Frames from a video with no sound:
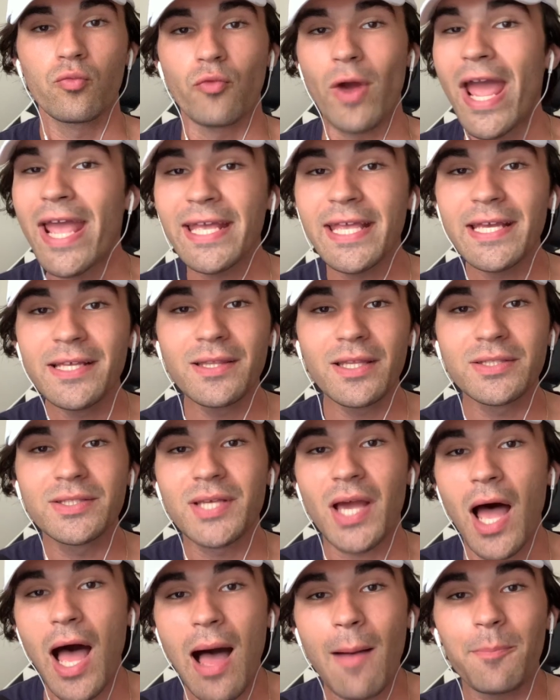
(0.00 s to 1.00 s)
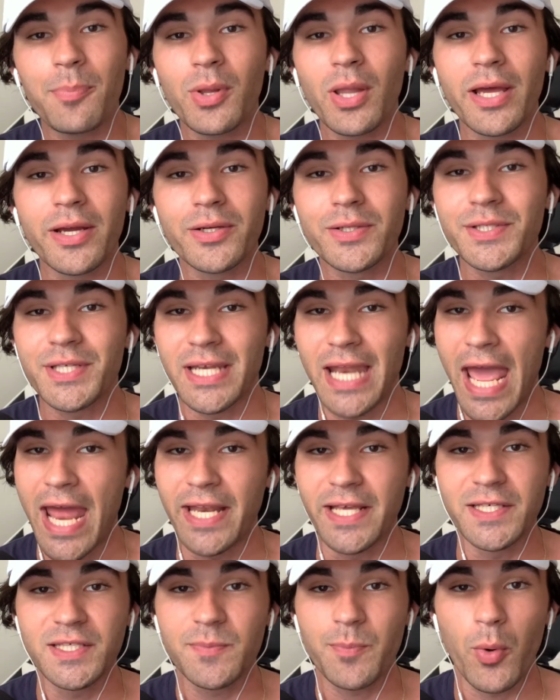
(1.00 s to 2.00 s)
Ranking the top players in
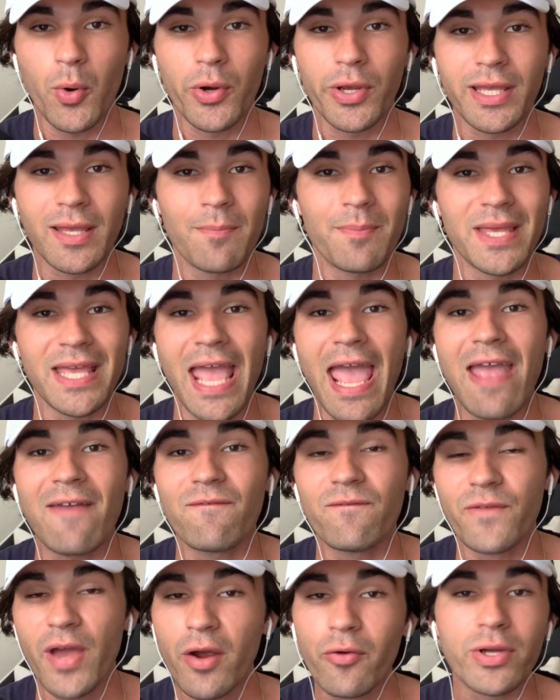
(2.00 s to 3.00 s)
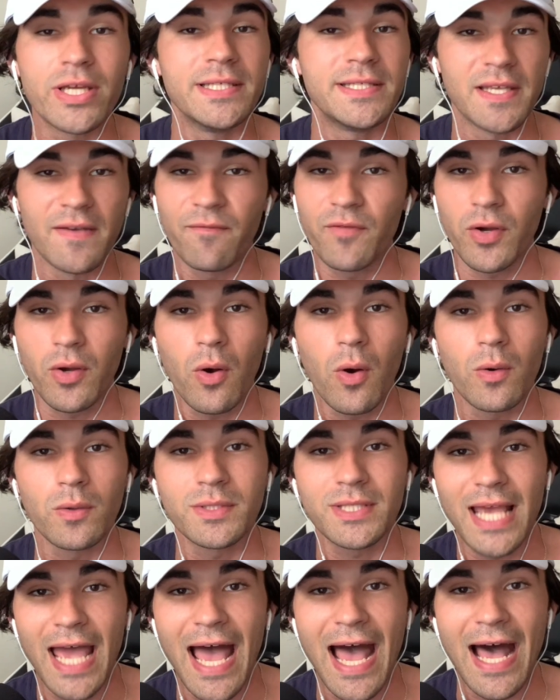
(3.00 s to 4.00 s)
any sport can be a very
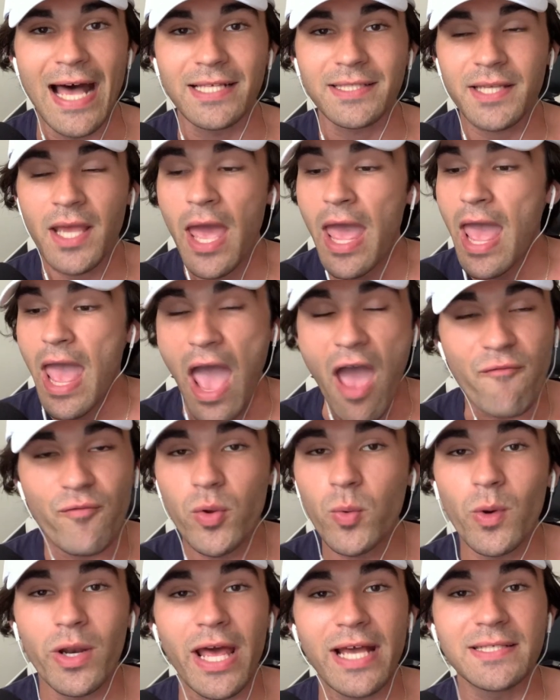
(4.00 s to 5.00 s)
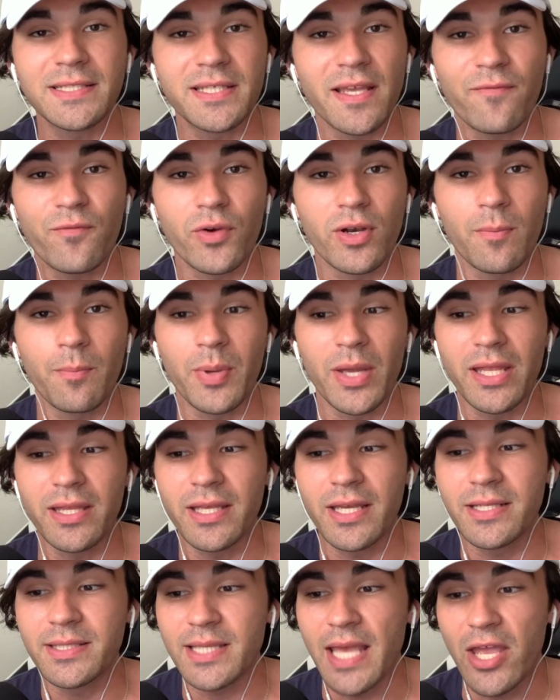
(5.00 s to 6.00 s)
difficult task. Everyone has different
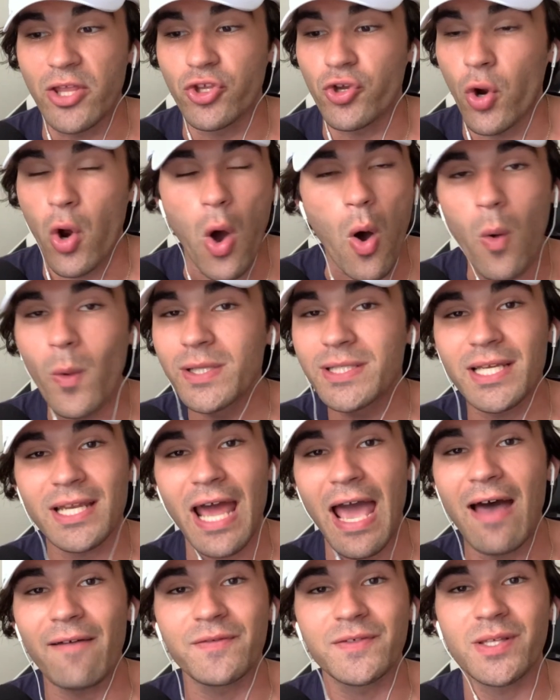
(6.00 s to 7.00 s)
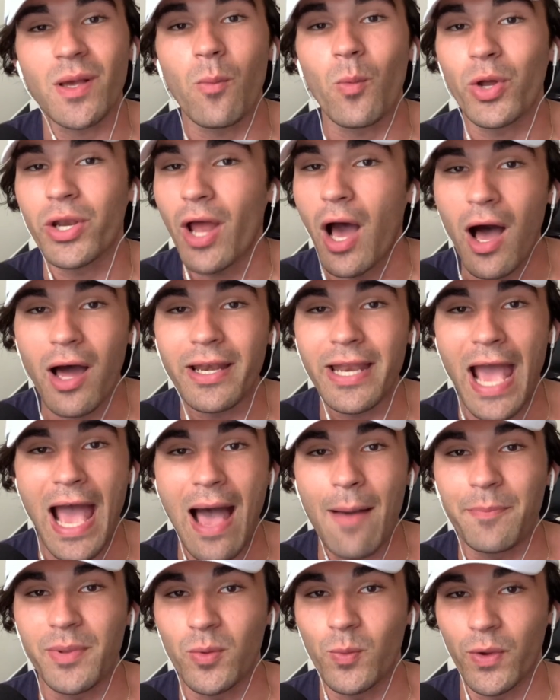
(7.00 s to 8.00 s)
opinions and you're always going to have someone
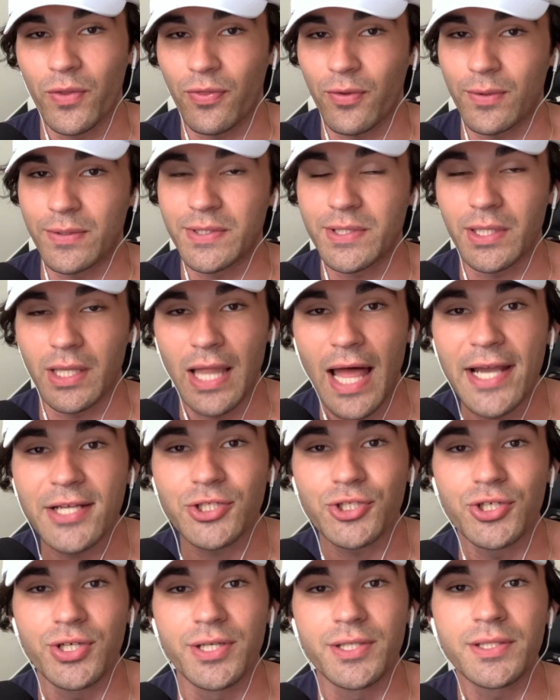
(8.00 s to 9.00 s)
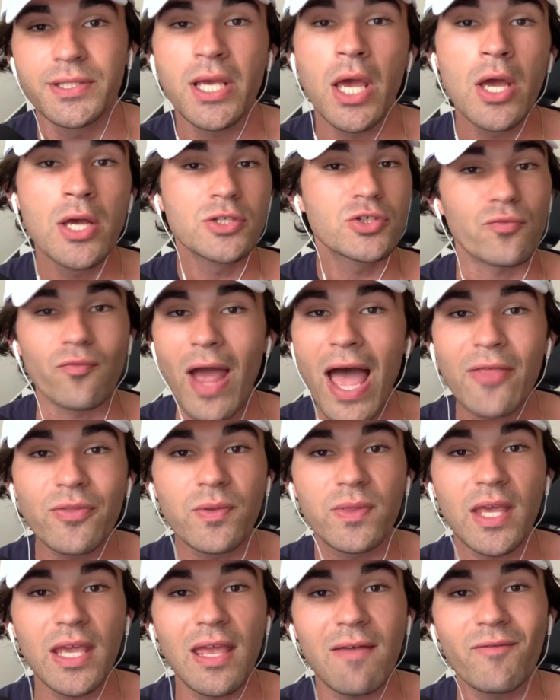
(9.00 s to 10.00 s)
unhappy with your selections. So
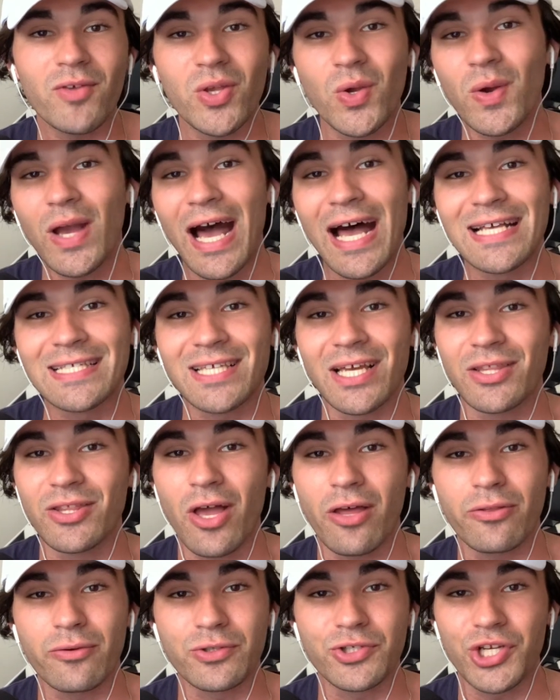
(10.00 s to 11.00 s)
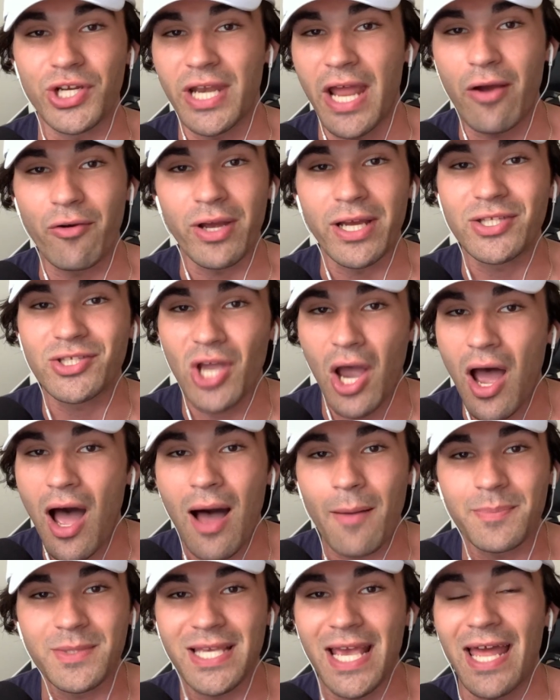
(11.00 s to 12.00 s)
rather than giving you guys another generic
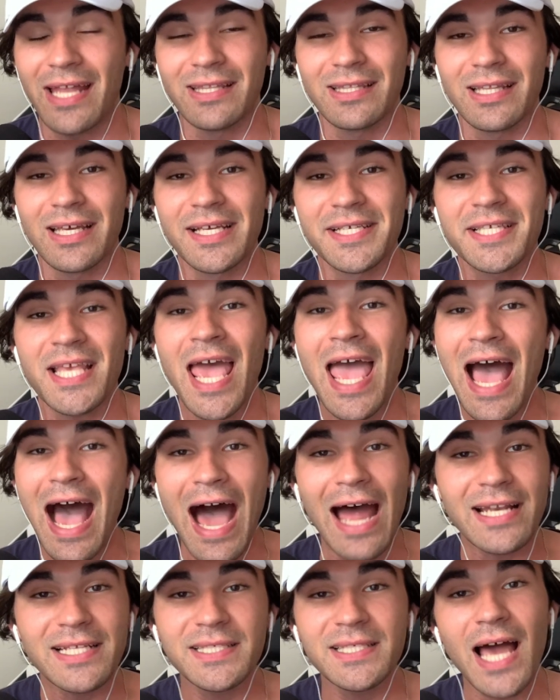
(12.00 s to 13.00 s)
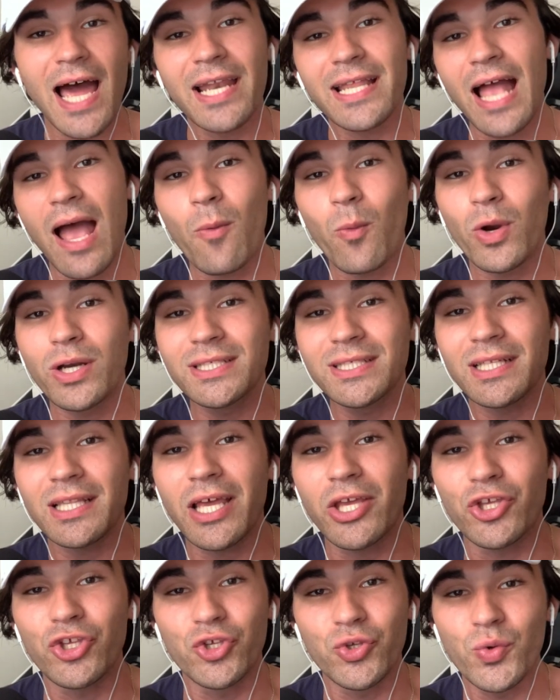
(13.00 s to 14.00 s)
top 10 list, I decided I wanted to
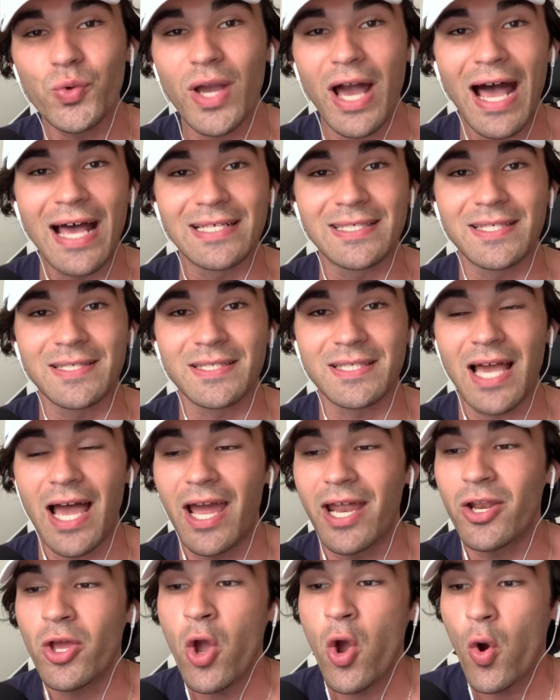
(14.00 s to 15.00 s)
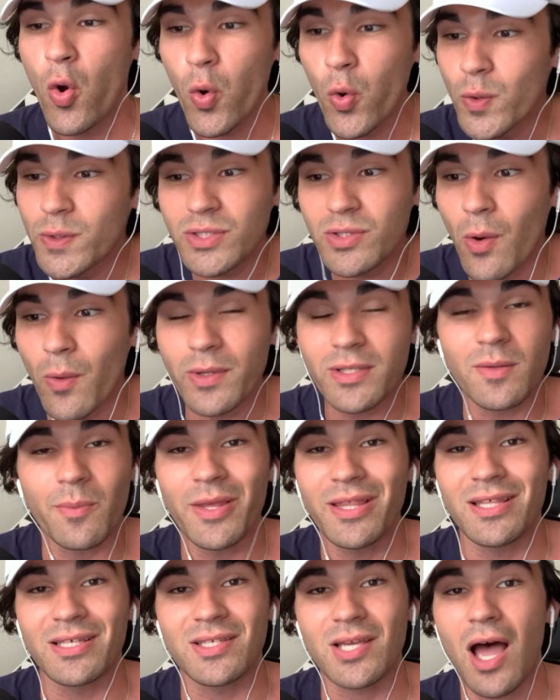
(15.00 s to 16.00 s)
let you guys decide who is going to
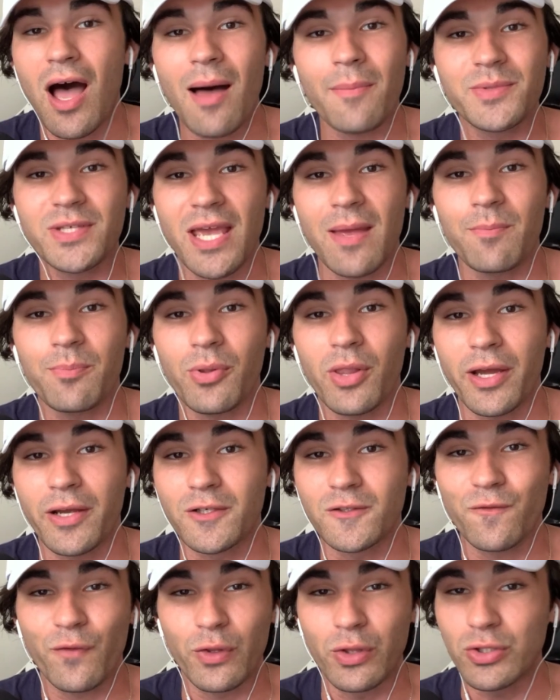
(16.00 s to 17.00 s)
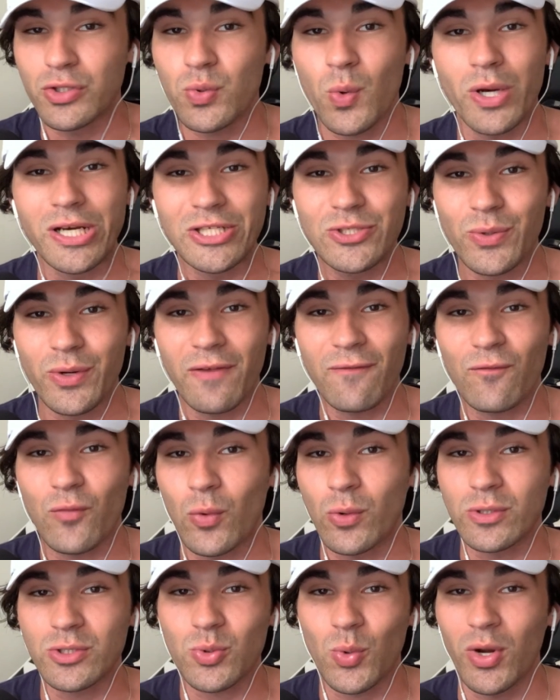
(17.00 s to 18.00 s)
be the top 10 players for the
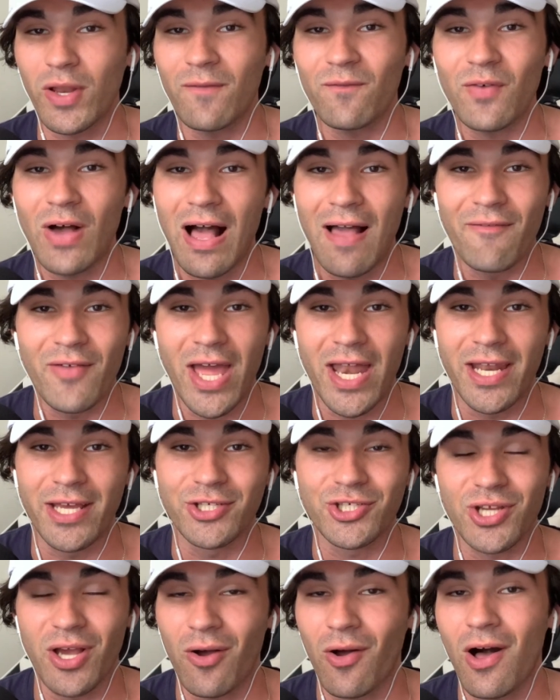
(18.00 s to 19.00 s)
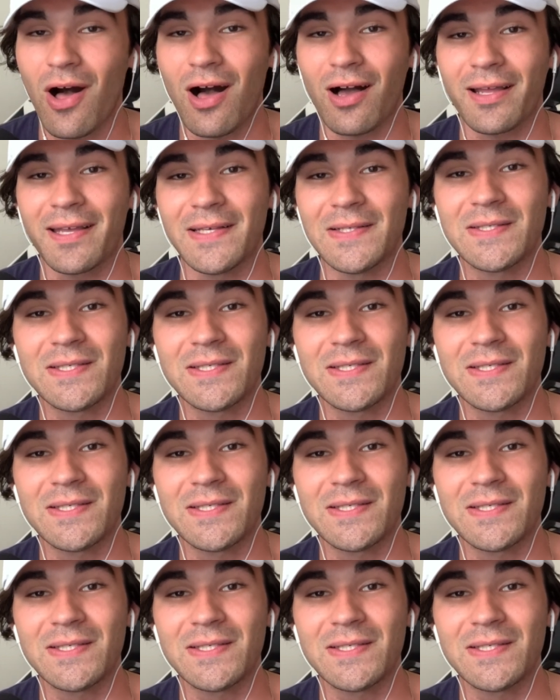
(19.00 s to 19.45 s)
2024-25 NHL hockey